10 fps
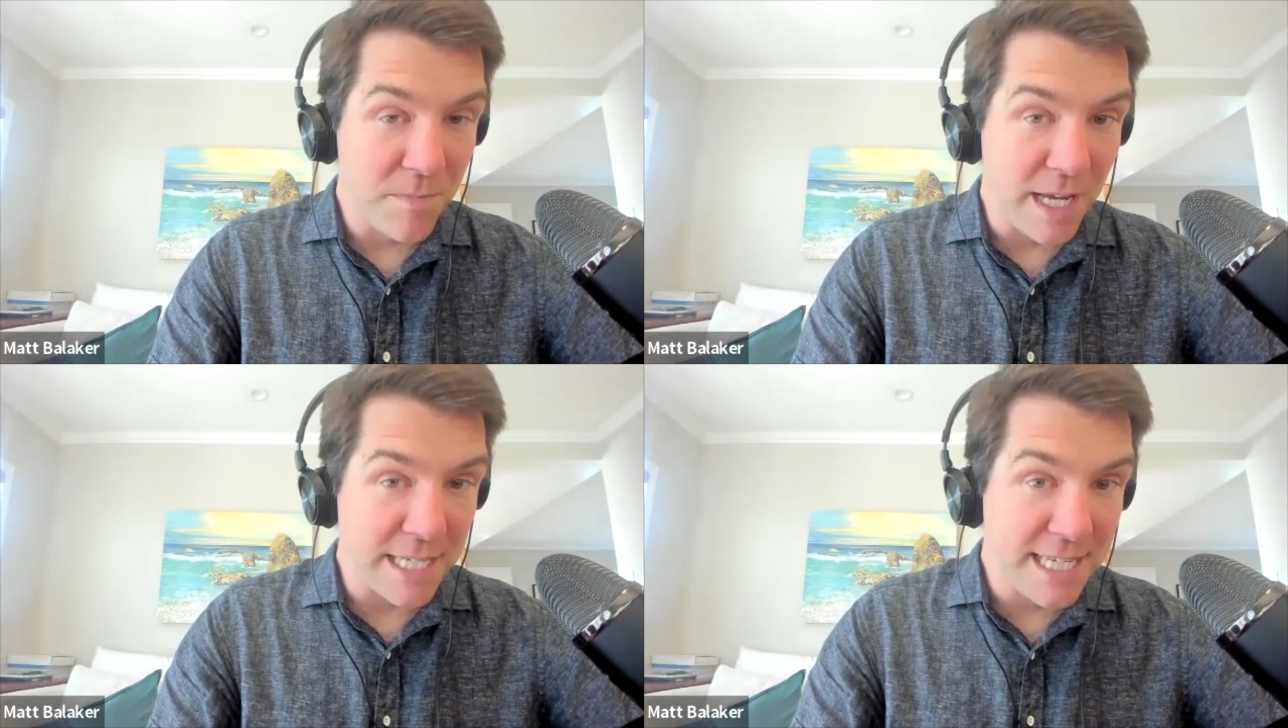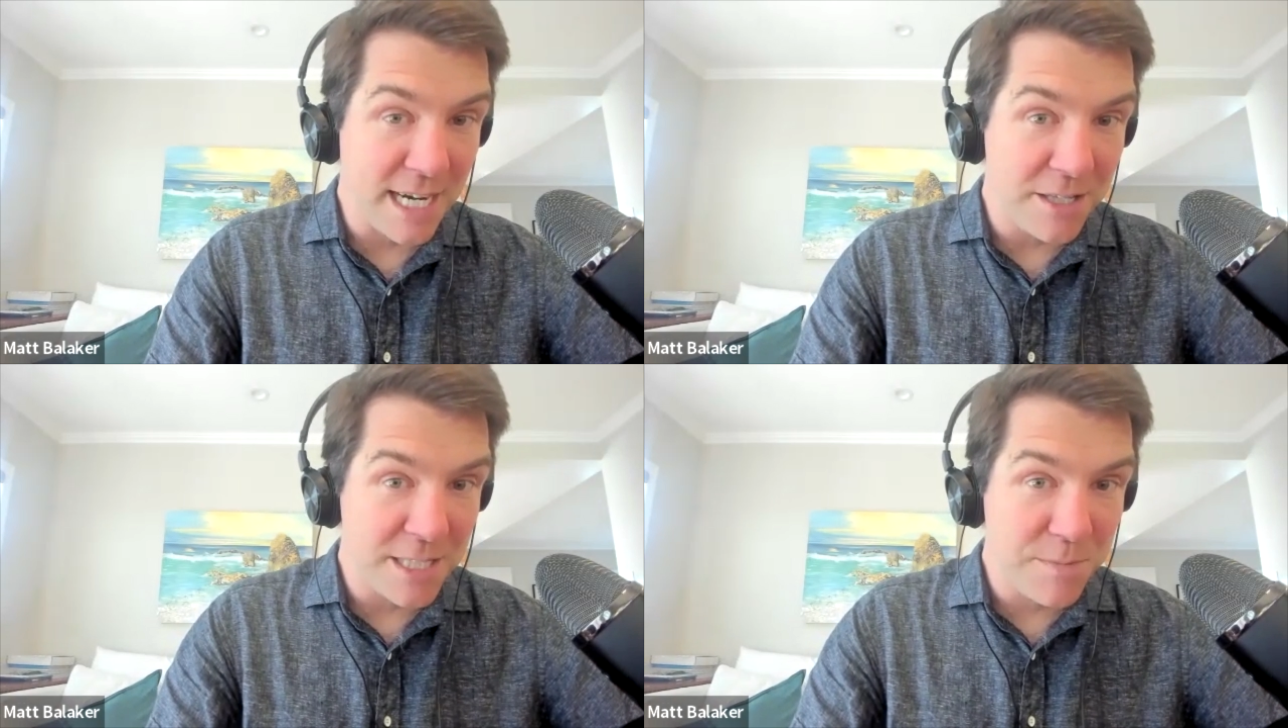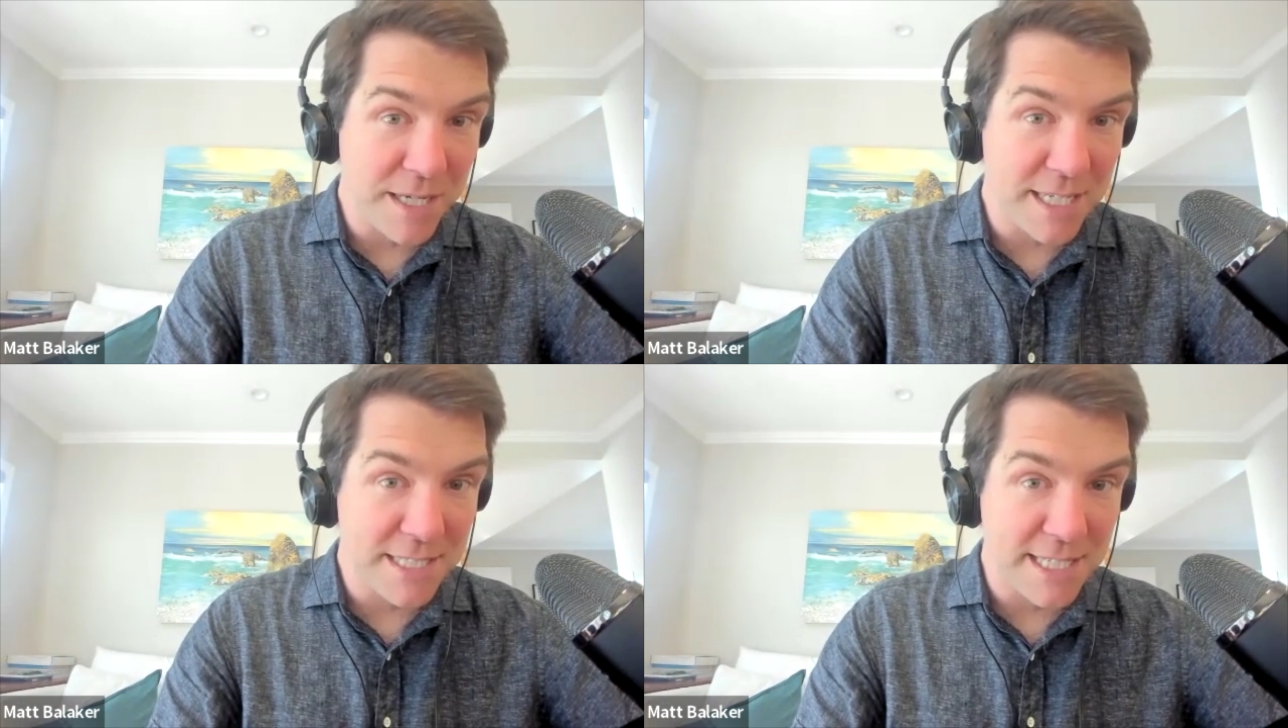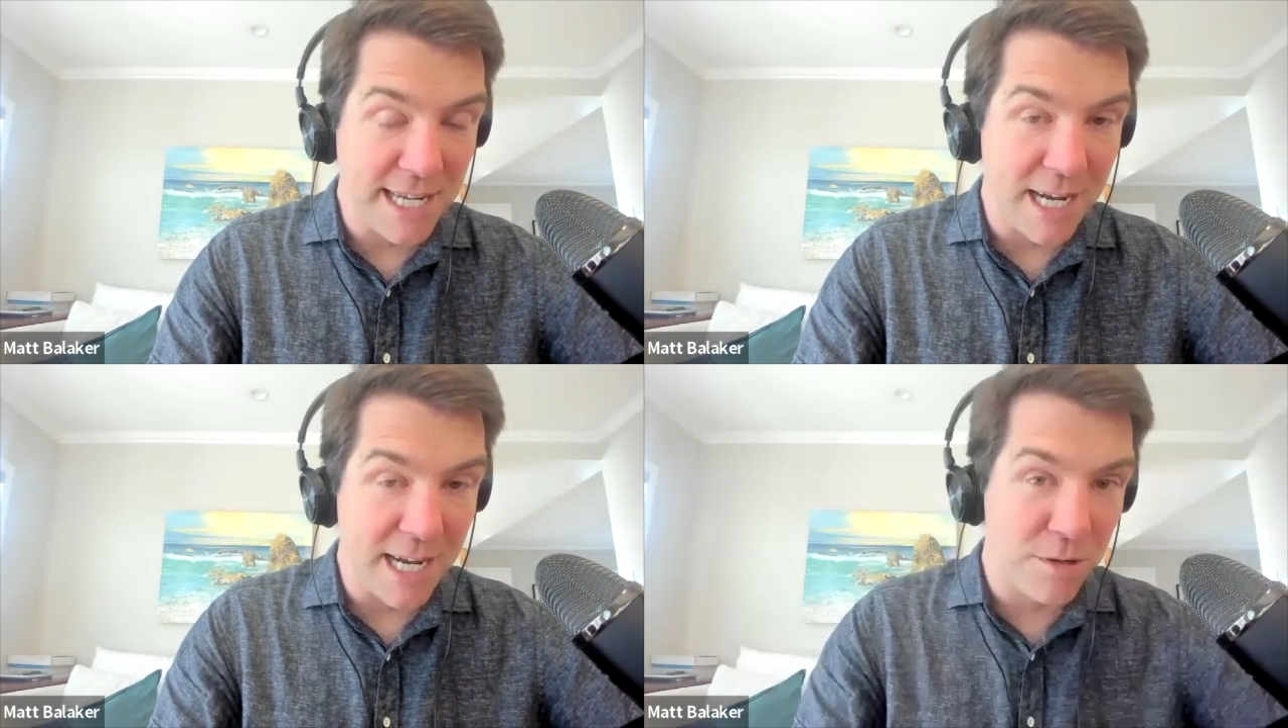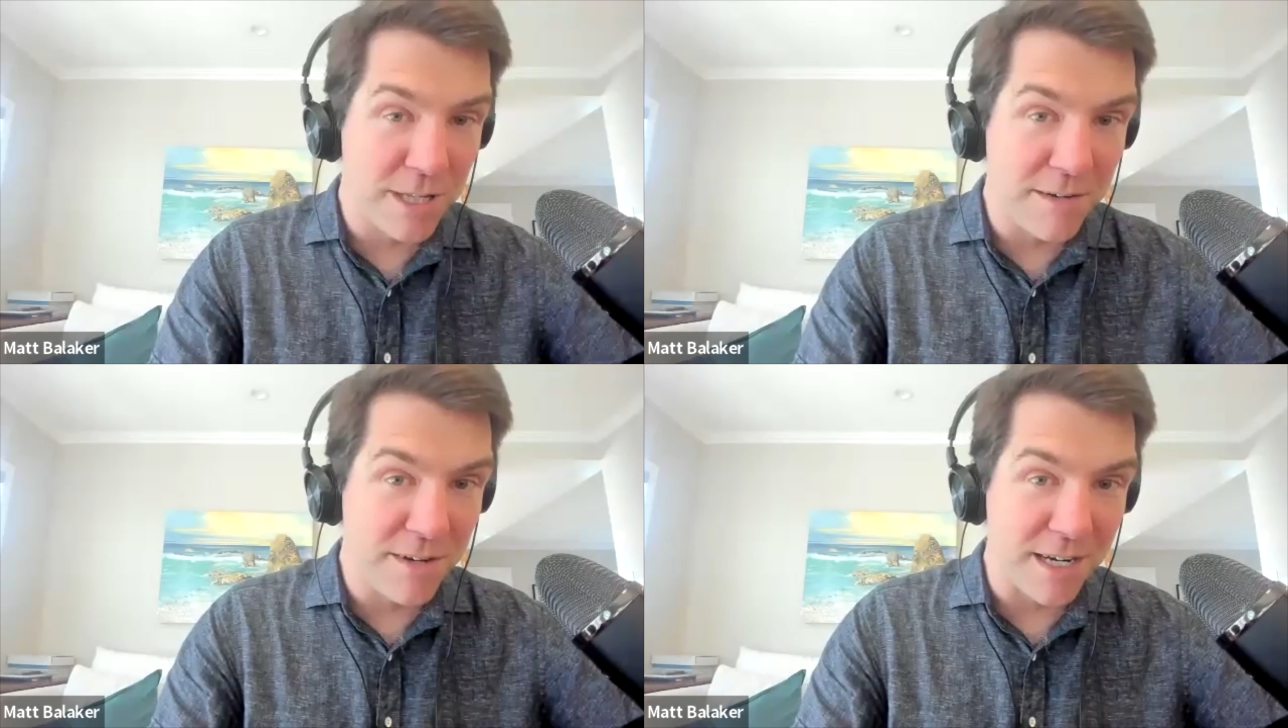I say all this because tonight we're
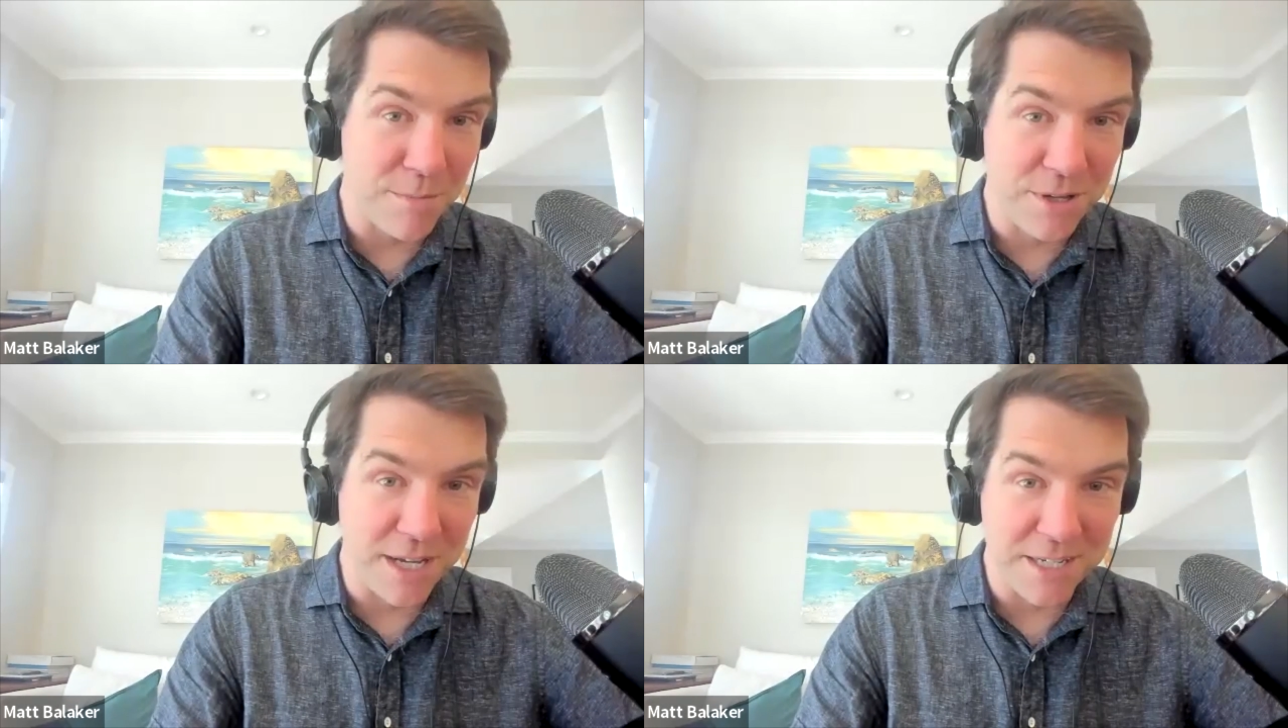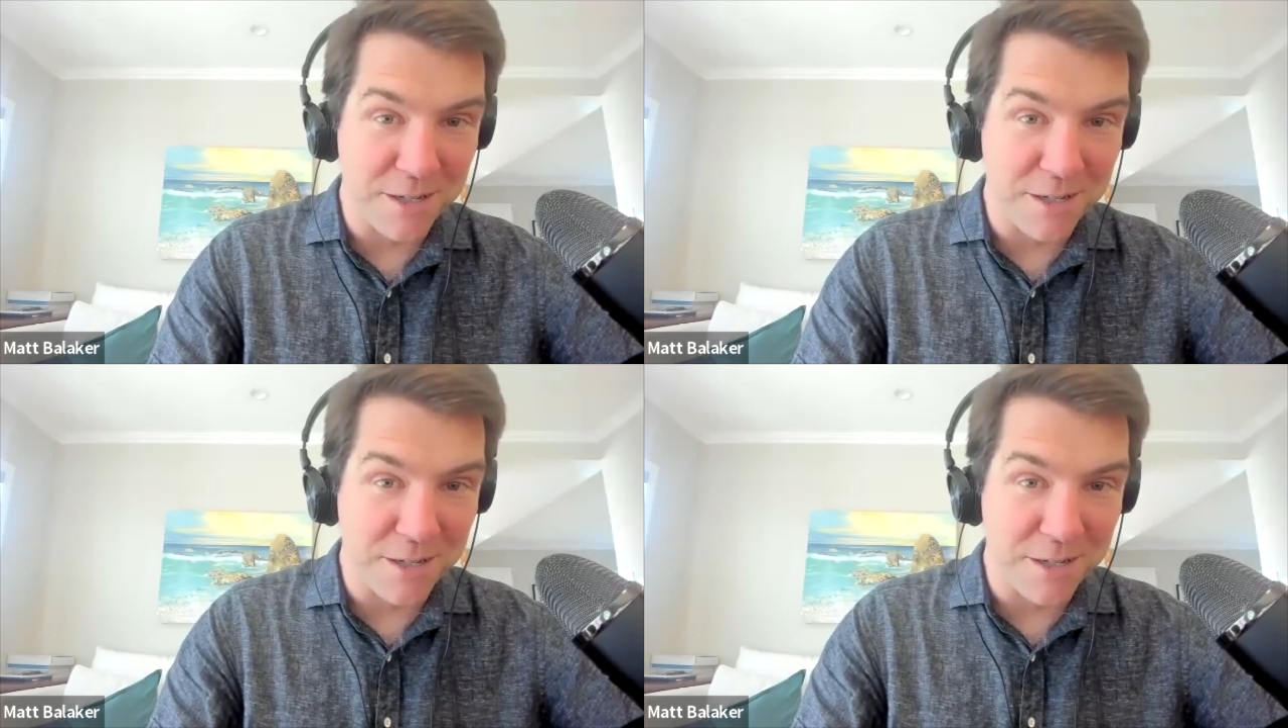leaving on a plane